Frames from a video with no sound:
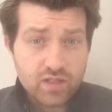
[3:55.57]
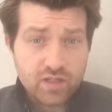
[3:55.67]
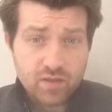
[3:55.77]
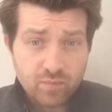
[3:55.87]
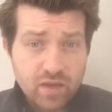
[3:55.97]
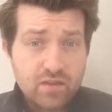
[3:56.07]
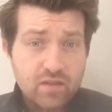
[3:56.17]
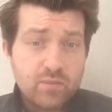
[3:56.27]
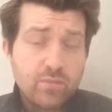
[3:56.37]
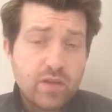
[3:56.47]
That's a
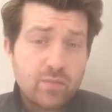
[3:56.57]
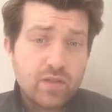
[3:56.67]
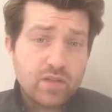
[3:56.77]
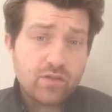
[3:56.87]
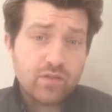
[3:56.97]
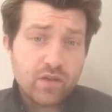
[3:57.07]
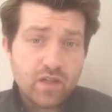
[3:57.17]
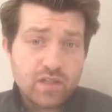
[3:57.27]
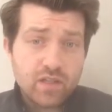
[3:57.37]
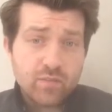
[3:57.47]
big piece of
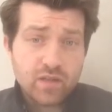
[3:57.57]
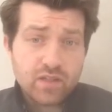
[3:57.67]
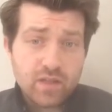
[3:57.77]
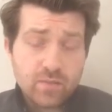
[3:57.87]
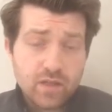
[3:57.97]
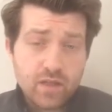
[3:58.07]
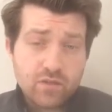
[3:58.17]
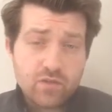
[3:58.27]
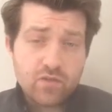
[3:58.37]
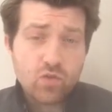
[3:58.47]
advice there, a big tip I can give
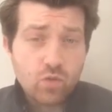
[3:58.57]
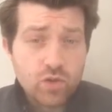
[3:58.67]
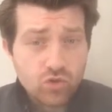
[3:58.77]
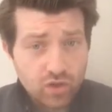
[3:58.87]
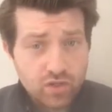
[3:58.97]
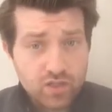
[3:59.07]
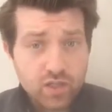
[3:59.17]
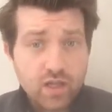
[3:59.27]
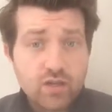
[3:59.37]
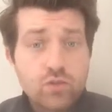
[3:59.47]
you. So always trust your
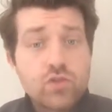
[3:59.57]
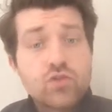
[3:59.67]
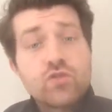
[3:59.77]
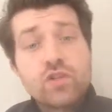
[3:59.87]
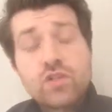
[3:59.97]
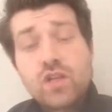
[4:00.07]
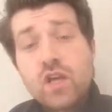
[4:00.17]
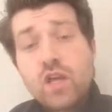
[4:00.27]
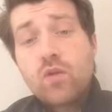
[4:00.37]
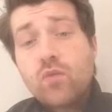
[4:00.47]
gut. Always trust
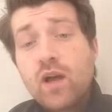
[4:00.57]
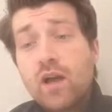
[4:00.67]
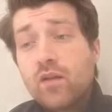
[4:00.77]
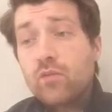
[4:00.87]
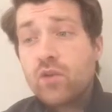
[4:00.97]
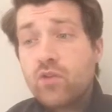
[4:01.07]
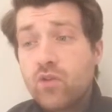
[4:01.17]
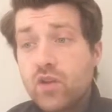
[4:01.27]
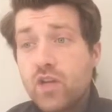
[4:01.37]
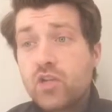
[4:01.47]
that your
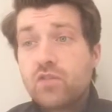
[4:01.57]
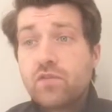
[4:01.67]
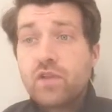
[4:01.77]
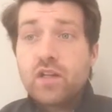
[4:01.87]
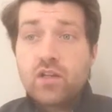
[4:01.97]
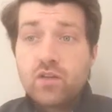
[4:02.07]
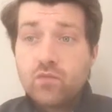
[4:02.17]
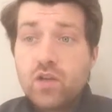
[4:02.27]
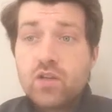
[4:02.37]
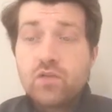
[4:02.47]
initial feeling of
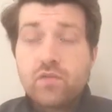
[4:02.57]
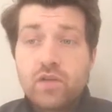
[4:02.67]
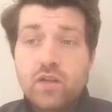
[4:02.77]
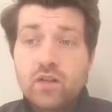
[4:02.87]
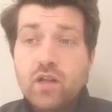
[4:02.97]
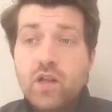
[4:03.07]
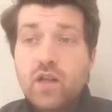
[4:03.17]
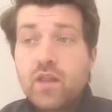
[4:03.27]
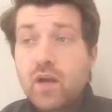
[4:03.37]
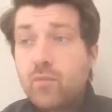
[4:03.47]
where you feel
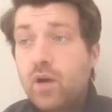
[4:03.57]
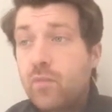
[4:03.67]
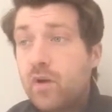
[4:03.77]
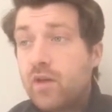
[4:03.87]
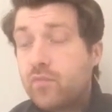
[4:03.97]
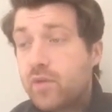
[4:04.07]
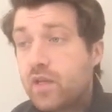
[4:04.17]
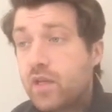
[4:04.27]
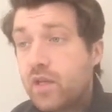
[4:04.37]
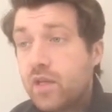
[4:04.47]
that putt might
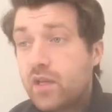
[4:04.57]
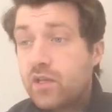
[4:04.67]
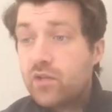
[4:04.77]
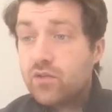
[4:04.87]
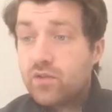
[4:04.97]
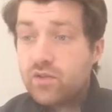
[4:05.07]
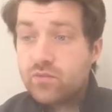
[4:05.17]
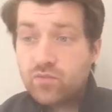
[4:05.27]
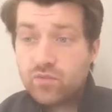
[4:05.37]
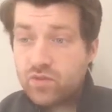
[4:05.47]
be.
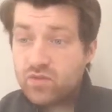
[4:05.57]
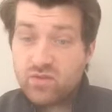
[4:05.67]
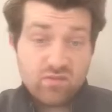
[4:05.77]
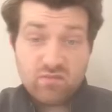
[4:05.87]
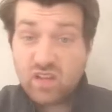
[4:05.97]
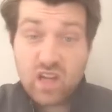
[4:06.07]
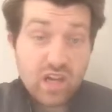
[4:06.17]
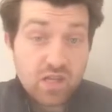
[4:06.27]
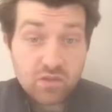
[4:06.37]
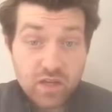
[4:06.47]
The
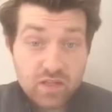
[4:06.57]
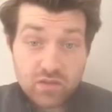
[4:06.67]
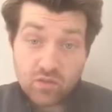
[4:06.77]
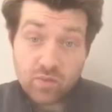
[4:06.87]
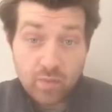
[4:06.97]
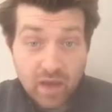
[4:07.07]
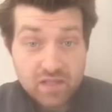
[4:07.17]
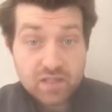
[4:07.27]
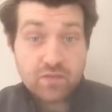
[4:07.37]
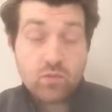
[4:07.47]
line of it or the
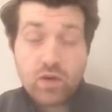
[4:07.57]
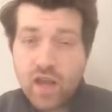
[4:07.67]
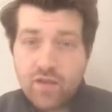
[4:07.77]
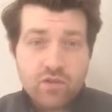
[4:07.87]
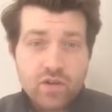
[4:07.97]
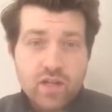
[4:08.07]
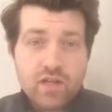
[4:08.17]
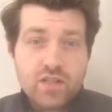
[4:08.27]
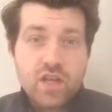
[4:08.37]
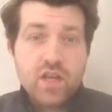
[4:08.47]
pace of it, whatever it
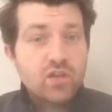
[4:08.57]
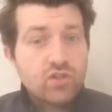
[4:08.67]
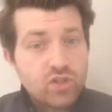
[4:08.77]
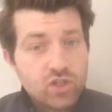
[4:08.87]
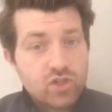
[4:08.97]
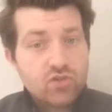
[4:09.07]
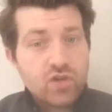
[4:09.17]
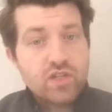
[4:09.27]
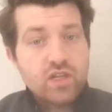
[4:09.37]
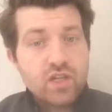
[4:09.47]
is. Just
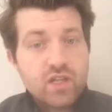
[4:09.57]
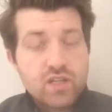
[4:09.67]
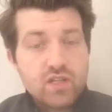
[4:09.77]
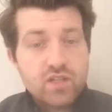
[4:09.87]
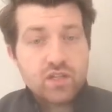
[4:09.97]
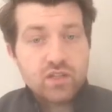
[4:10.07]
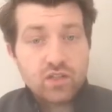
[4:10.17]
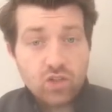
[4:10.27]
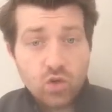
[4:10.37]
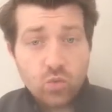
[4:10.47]
trust your gut instinct
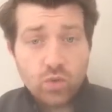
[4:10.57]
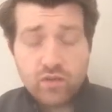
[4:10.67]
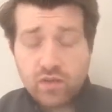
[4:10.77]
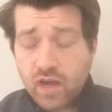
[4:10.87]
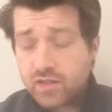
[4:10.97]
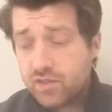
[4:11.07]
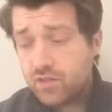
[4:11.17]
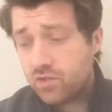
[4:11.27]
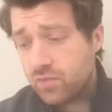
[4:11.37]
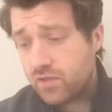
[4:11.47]
and go with that. And
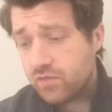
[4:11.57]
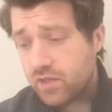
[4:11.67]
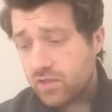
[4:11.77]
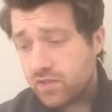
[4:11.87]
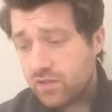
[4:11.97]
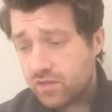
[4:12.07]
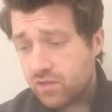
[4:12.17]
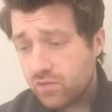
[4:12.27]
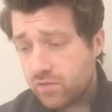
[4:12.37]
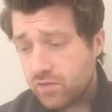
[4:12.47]
don't be afraid
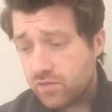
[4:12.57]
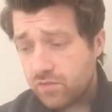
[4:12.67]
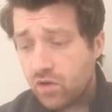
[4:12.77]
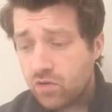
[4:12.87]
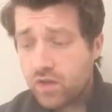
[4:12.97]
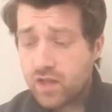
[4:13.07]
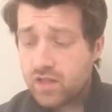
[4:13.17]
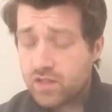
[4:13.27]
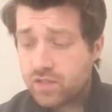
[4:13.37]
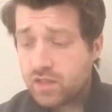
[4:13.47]
to follow that
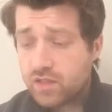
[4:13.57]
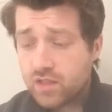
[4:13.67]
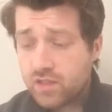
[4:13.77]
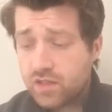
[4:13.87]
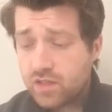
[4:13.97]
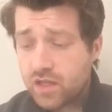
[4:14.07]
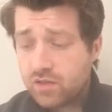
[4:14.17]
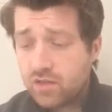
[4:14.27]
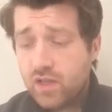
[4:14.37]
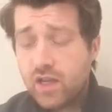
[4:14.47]
instinct, because I think
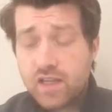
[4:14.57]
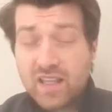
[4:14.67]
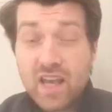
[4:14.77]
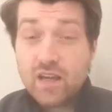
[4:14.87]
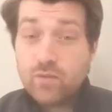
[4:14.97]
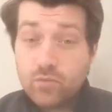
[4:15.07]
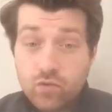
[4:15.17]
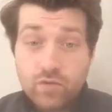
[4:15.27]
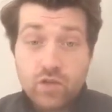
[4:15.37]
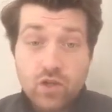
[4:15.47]
that'll again
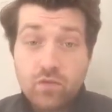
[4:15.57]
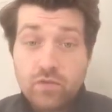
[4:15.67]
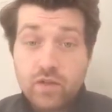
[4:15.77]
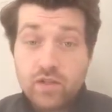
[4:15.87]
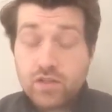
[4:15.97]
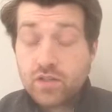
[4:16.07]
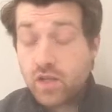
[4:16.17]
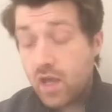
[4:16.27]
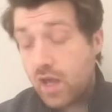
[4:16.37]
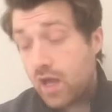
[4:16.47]
improve your confidence.
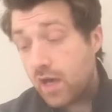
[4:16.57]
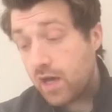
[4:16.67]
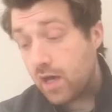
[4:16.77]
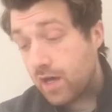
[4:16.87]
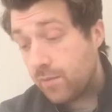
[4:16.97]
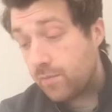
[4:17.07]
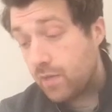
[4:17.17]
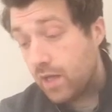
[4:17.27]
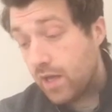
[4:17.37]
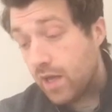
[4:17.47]
And
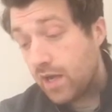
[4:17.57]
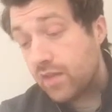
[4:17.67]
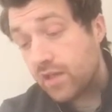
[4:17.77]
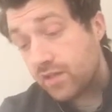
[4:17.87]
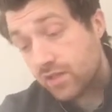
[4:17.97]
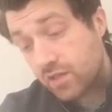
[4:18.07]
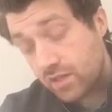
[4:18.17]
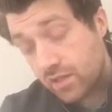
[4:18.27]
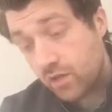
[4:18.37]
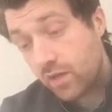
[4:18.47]
then
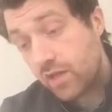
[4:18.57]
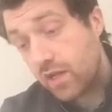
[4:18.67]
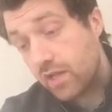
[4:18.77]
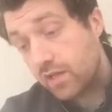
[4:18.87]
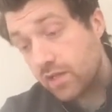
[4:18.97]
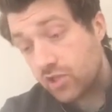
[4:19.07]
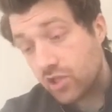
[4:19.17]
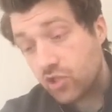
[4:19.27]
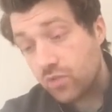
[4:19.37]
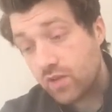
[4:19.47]
in
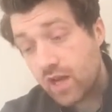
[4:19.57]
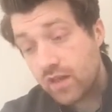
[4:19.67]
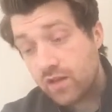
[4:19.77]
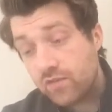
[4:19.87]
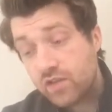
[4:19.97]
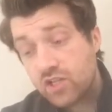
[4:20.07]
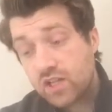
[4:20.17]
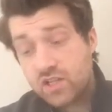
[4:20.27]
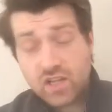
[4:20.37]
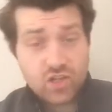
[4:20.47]
conjunction with that, then
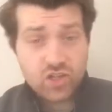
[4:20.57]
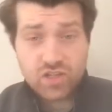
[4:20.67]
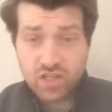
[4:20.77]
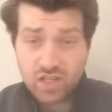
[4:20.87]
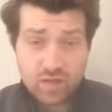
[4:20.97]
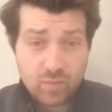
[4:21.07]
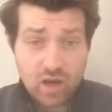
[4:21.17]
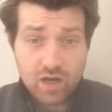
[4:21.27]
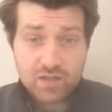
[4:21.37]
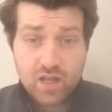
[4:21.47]
visualization is a key
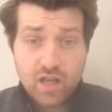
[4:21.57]
part.